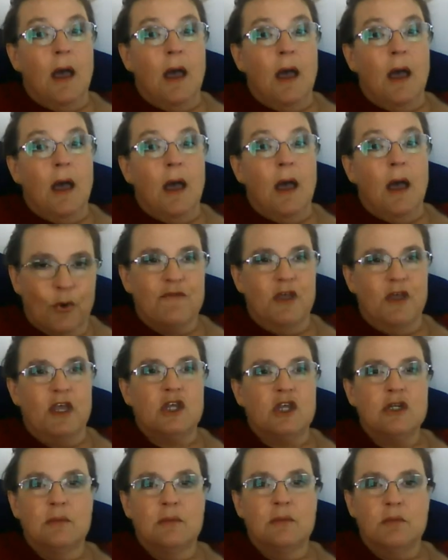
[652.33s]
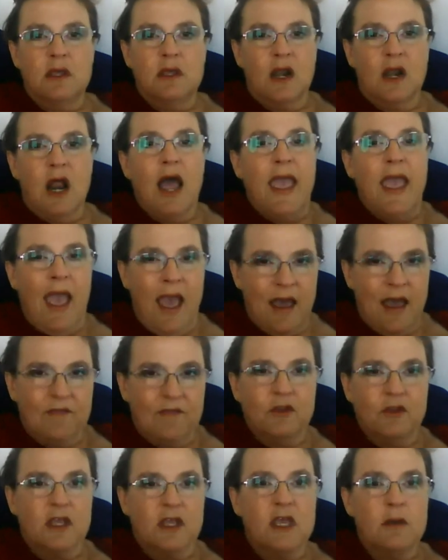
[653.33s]
big motivation to me that I
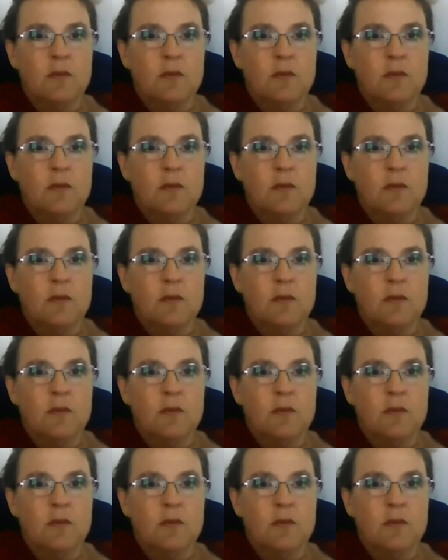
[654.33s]
have to